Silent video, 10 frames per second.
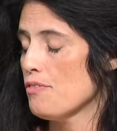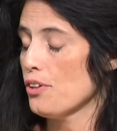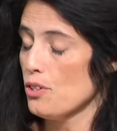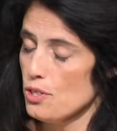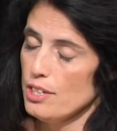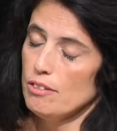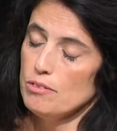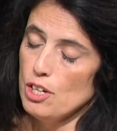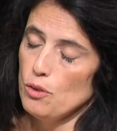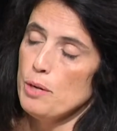for those who don't
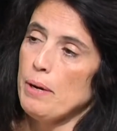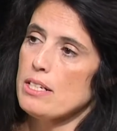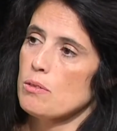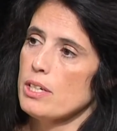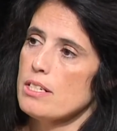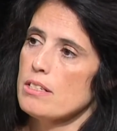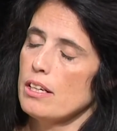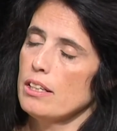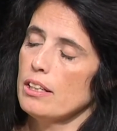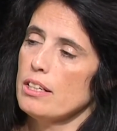know, he passed away
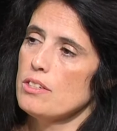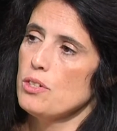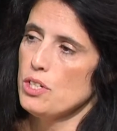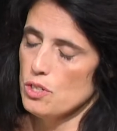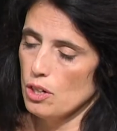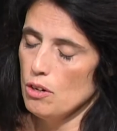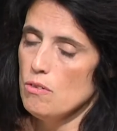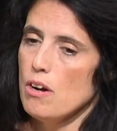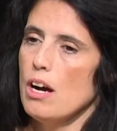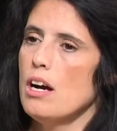suddenly 2 years ago.
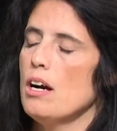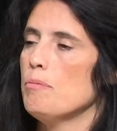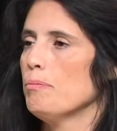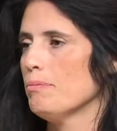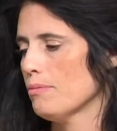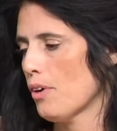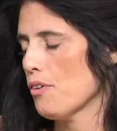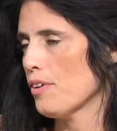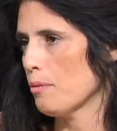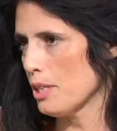Our
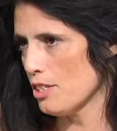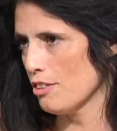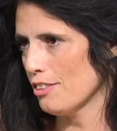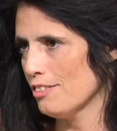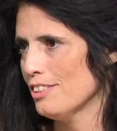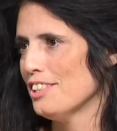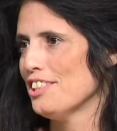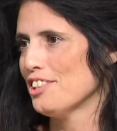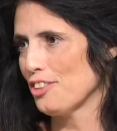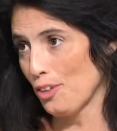family's still
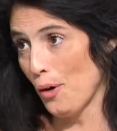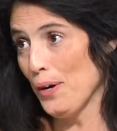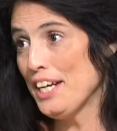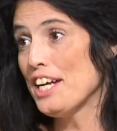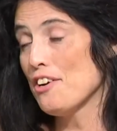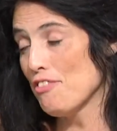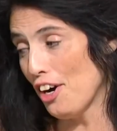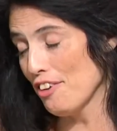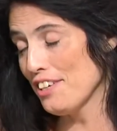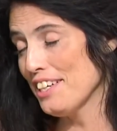growing and
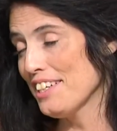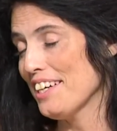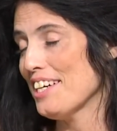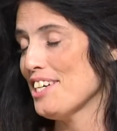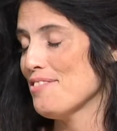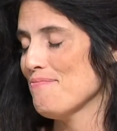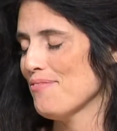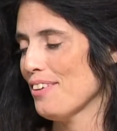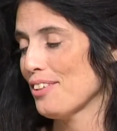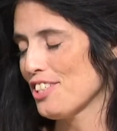evolving,
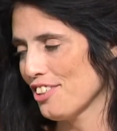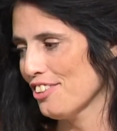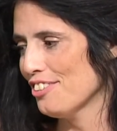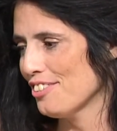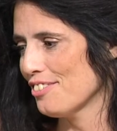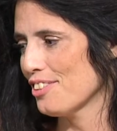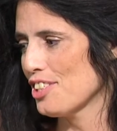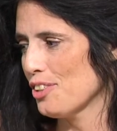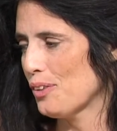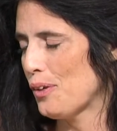and we're still
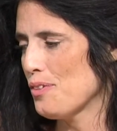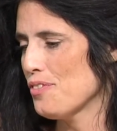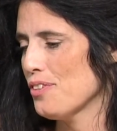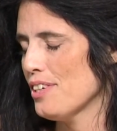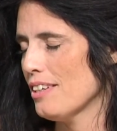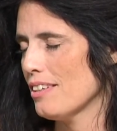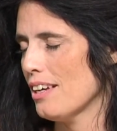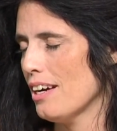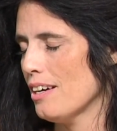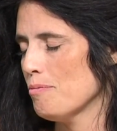growing food,
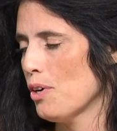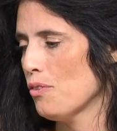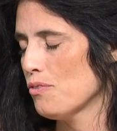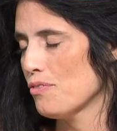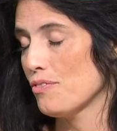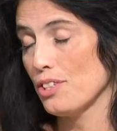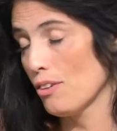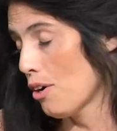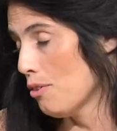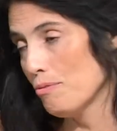and hope
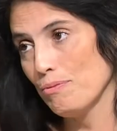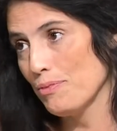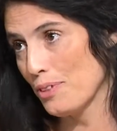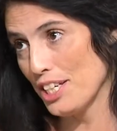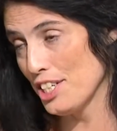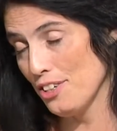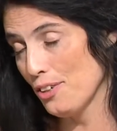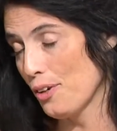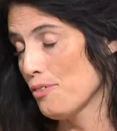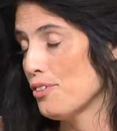to continue to
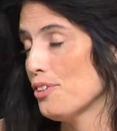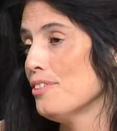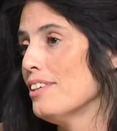grow food.